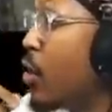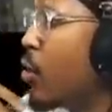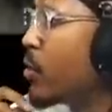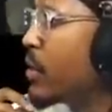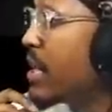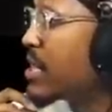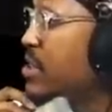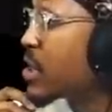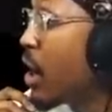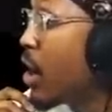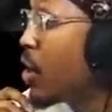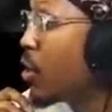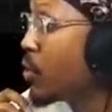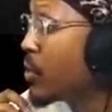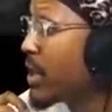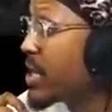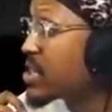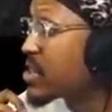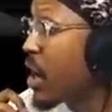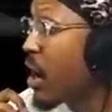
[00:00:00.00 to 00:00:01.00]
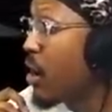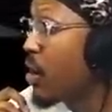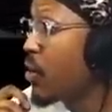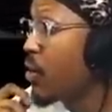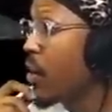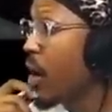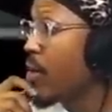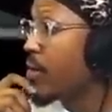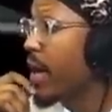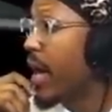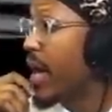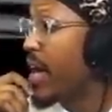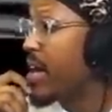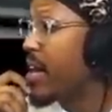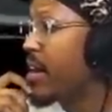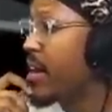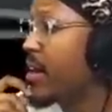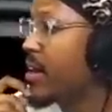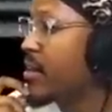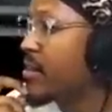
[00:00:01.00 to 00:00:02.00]
Let's go. Let's go. Okay.
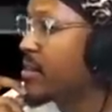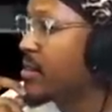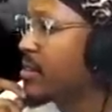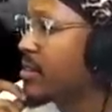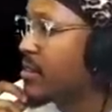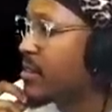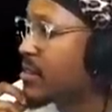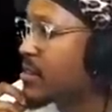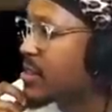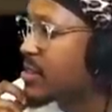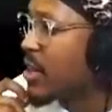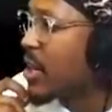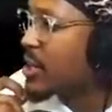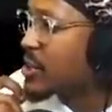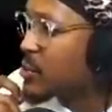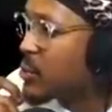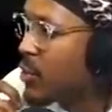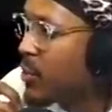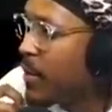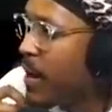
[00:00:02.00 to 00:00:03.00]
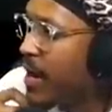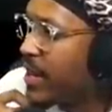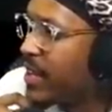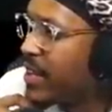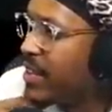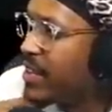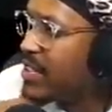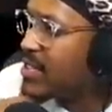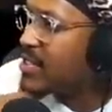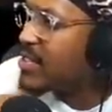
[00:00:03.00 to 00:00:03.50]
Talk to him, Oculus.